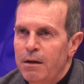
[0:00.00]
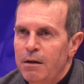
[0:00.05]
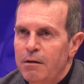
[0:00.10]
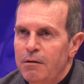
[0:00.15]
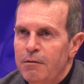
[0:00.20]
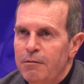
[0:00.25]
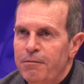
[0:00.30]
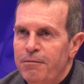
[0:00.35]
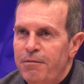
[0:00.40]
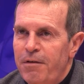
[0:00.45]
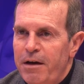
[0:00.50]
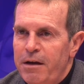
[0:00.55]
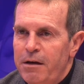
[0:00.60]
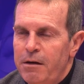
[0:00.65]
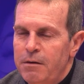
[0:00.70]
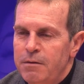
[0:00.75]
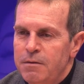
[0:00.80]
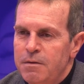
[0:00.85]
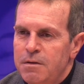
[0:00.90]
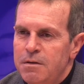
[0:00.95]

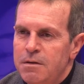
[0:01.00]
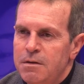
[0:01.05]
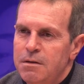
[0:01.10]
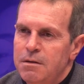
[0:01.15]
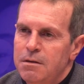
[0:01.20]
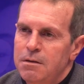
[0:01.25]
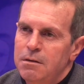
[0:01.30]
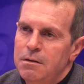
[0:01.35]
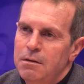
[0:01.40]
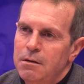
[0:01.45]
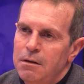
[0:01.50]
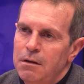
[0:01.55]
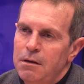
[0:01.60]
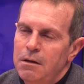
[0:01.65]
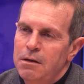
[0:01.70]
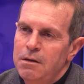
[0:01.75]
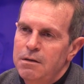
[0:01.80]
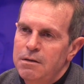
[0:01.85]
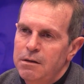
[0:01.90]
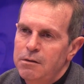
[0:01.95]
finance
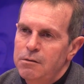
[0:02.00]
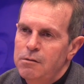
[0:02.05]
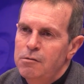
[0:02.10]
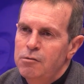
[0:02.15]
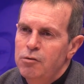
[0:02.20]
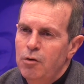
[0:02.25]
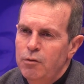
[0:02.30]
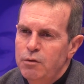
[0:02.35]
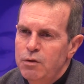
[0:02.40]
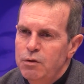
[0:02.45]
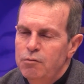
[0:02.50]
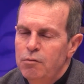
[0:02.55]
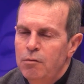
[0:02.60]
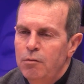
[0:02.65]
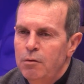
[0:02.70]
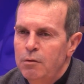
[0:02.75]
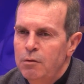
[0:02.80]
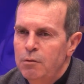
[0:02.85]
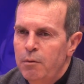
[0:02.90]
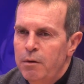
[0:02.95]
is at a
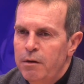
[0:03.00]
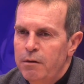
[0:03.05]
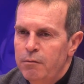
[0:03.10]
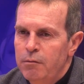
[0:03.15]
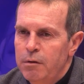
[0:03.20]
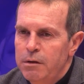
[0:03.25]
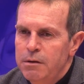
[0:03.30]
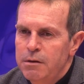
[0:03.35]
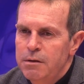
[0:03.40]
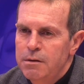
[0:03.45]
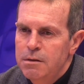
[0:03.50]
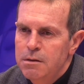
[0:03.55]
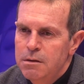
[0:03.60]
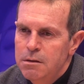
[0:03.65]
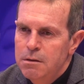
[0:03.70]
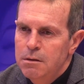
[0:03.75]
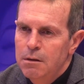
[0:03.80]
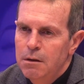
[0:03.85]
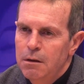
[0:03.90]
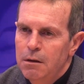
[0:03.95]
crossroad with what
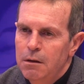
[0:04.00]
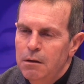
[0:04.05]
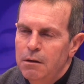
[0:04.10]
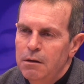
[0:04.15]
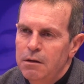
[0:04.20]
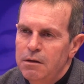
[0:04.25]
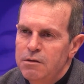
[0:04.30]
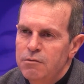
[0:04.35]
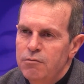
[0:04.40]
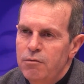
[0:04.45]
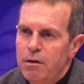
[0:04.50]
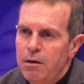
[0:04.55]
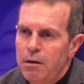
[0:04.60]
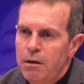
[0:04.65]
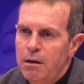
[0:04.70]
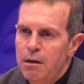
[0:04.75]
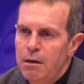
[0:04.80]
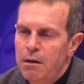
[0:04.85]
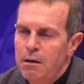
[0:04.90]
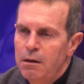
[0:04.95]
is
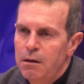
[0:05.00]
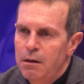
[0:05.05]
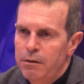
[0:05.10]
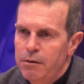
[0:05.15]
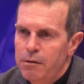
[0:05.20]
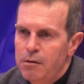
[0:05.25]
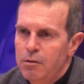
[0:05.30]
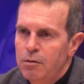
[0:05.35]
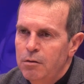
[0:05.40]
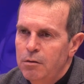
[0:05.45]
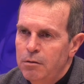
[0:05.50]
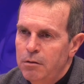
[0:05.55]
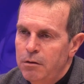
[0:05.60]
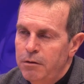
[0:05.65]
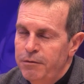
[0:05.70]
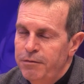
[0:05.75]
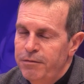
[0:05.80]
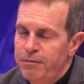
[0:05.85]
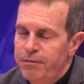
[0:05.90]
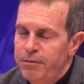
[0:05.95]
really at the core
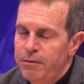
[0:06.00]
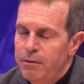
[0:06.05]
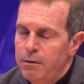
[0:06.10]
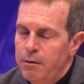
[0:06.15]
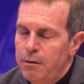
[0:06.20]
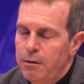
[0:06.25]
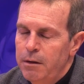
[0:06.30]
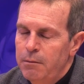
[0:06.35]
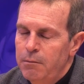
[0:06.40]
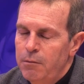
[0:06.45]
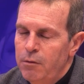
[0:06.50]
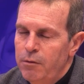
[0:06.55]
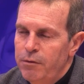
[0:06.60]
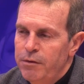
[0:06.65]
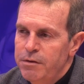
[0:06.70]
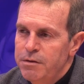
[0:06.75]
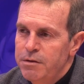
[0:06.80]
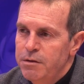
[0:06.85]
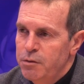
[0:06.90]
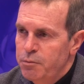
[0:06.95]
of emlyon,
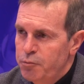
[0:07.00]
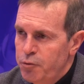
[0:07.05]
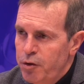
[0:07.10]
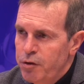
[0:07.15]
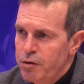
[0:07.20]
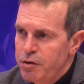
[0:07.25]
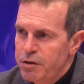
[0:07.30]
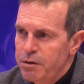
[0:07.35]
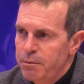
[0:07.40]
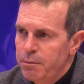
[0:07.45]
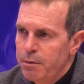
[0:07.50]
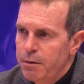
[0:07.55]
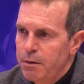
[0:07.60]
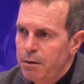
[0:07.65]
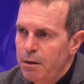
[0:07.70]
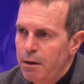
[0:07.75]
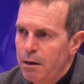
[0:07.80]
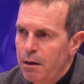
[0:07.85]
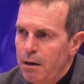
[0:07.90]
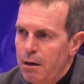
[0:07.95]
that is entrepreneurship.
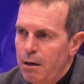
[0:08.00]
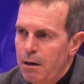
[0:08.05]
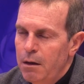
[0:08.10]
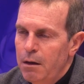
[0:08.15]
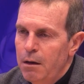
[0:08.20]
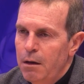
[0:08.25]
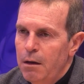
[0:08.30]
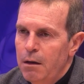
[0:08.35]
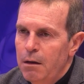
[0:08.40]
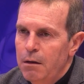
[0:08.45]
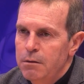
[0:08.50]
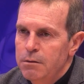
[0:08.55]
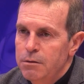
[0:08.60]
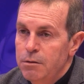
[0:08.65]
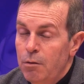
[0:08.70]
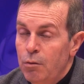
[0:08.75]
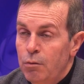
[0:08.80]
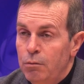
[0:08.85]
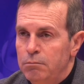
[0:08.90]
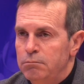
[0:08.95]

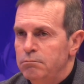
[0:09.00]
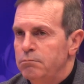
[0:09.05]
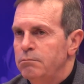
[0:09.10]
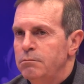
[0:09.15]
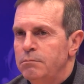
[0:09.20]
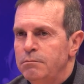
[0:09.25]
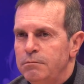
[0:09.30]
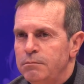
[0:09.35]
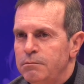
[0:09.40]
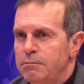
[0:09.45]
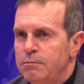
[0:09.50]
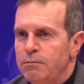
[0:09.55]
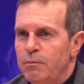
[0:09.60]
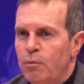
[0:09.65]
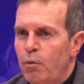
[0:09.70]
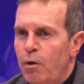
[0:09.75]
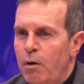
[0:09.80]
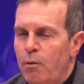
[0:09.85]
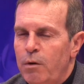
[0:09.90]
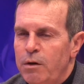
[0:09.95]
So
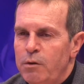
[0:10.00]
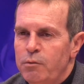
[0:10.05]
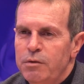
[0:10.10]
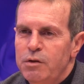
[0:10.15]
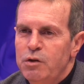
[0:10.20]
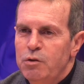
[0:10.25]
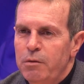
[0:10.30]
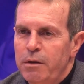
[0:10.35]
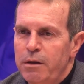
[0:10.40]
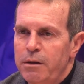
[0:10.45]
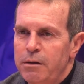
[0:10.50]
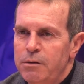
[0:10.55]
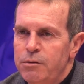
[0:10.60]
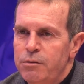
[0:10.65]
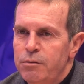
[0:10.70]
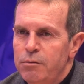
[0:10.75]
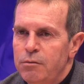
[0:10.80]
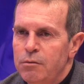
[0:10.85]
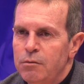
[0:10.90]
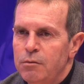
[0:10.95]
what we try
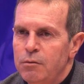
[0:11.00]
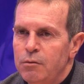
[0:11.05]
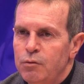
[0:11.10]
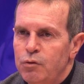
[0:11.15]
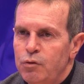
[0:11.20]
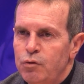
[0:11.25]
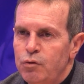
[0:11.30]
to